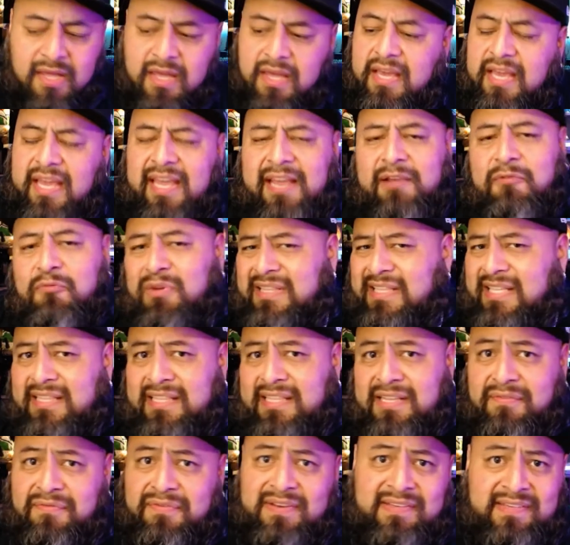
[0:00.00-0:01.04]
and what the
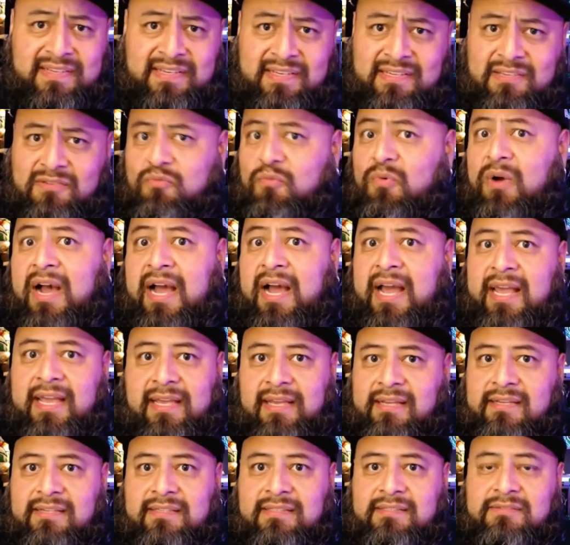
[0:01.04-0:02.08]
difference is. Why?
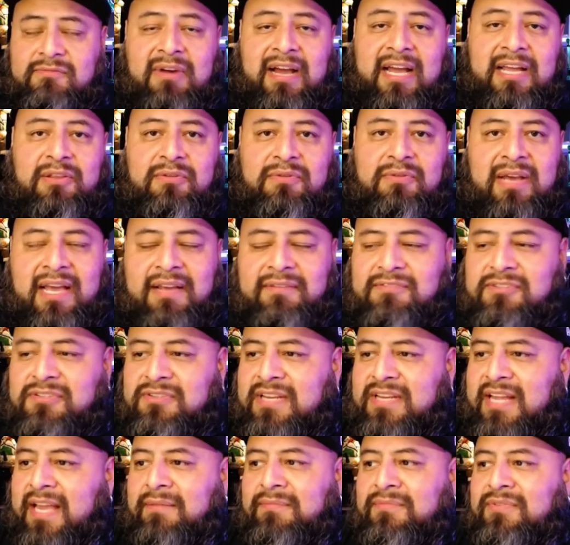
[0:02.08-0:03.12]
Why do I have two
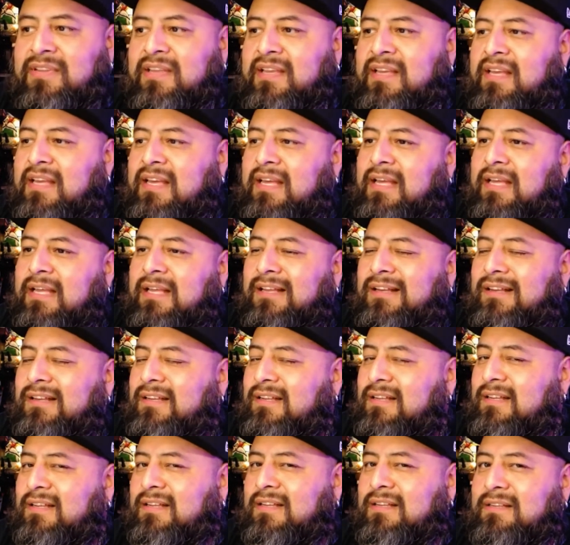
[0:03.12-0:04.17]
names?
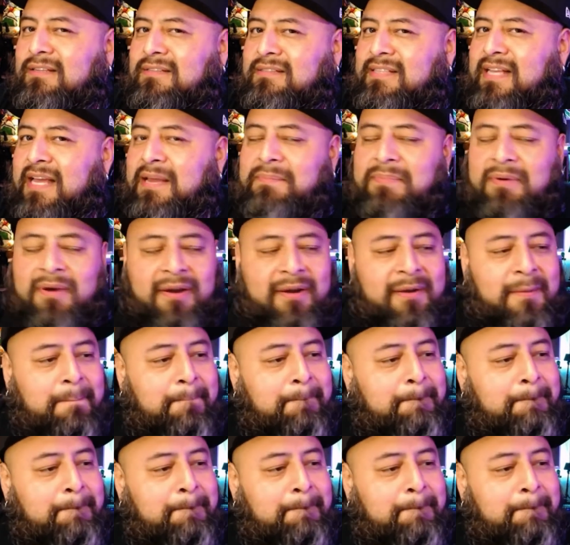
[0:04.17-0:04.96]
Uh, sidebar.